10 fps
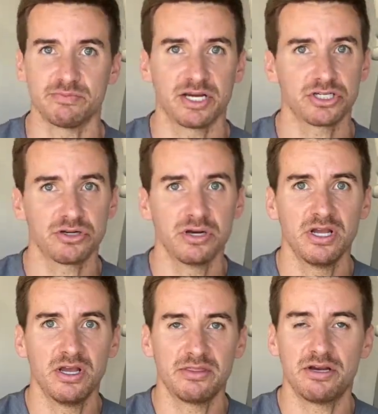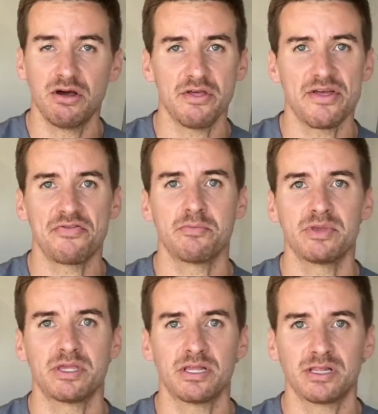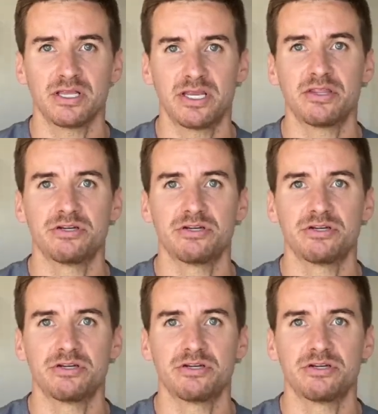make sure they know that they have to be cleaning their